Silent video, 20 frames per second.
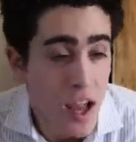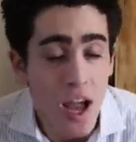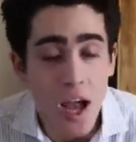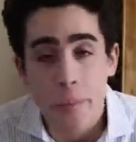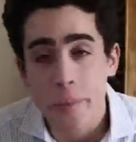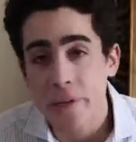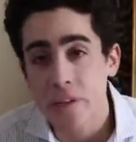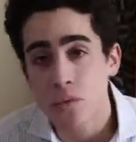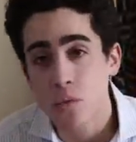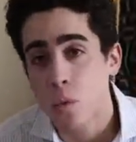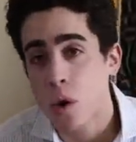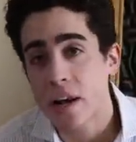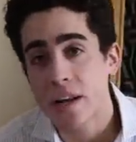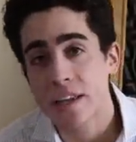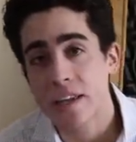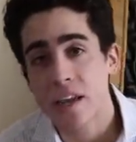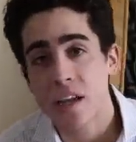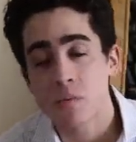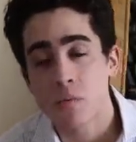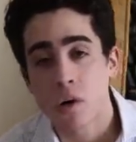I mean, you want
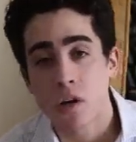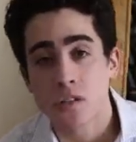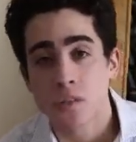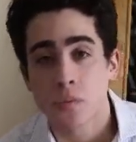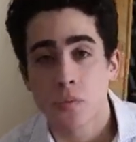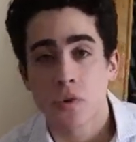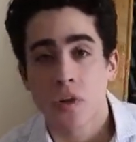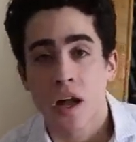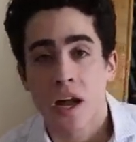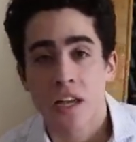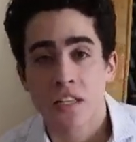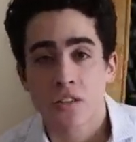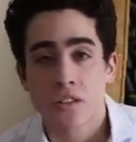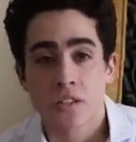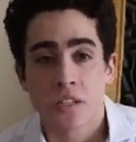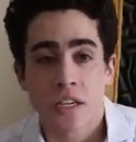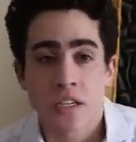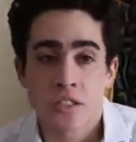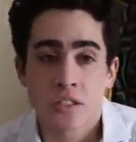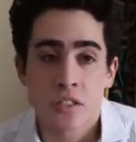to get multiple
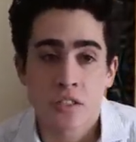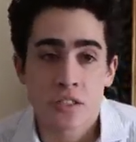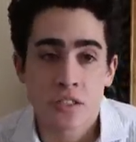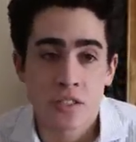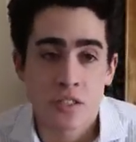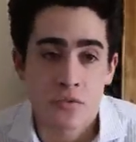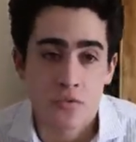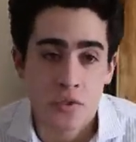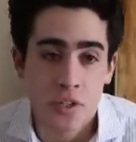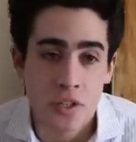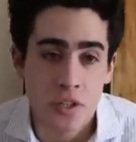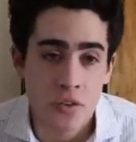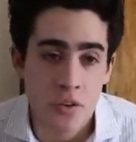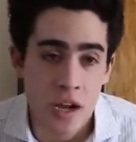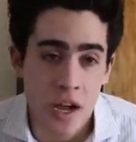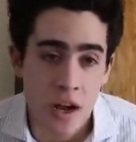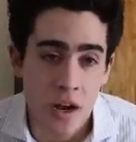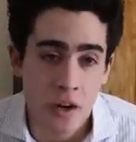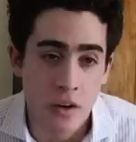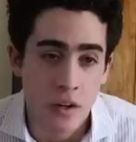consultations and figure
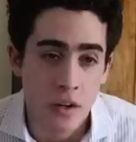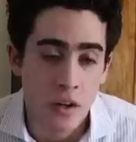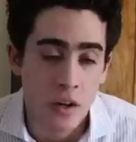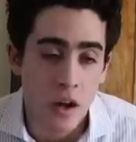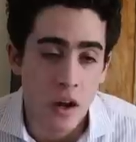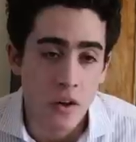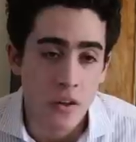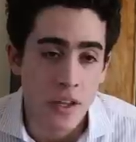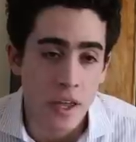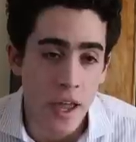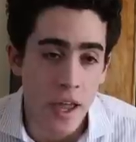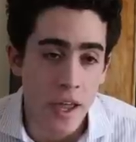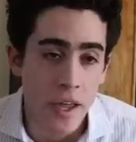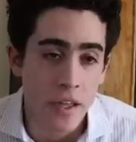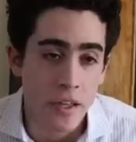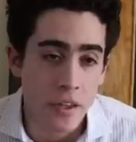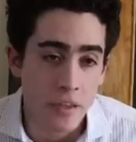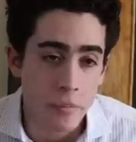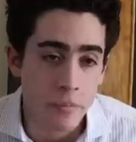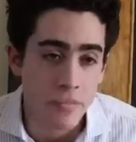out,
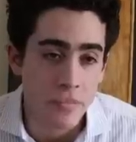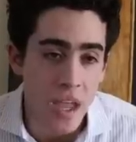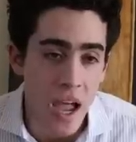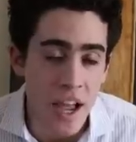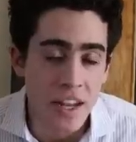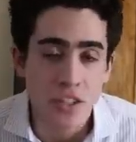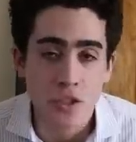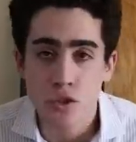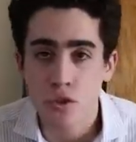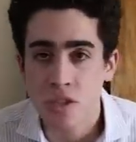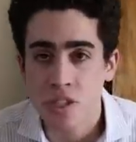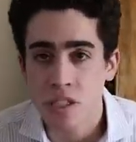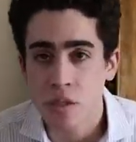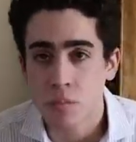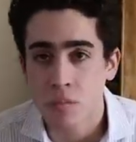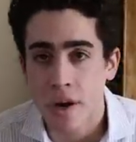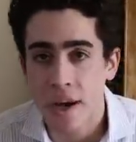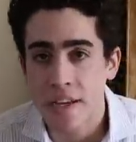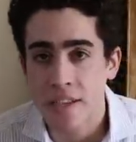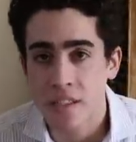okay, I do
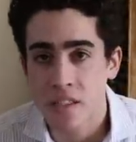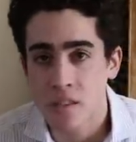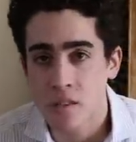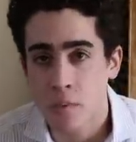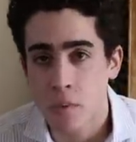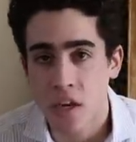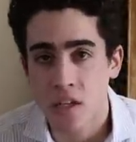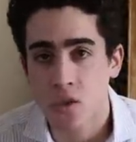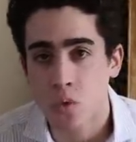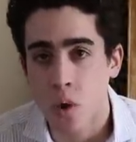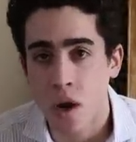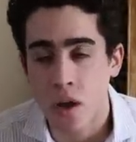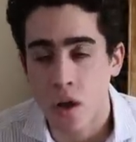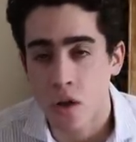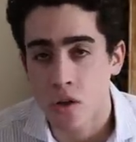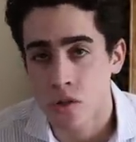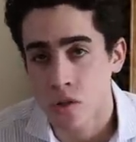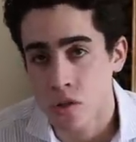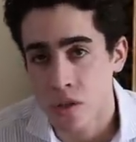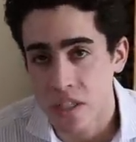need braces, but do I
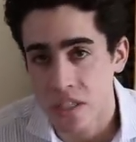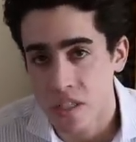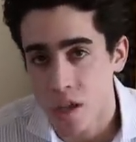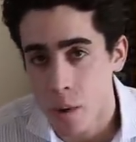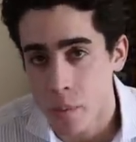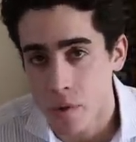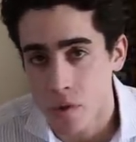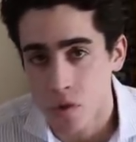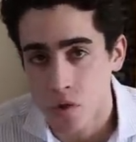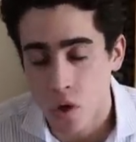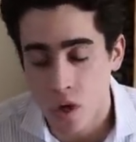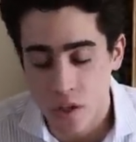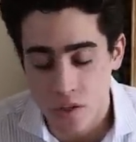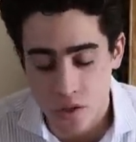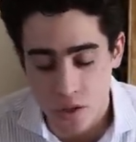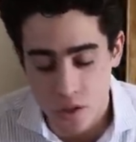also need double jaw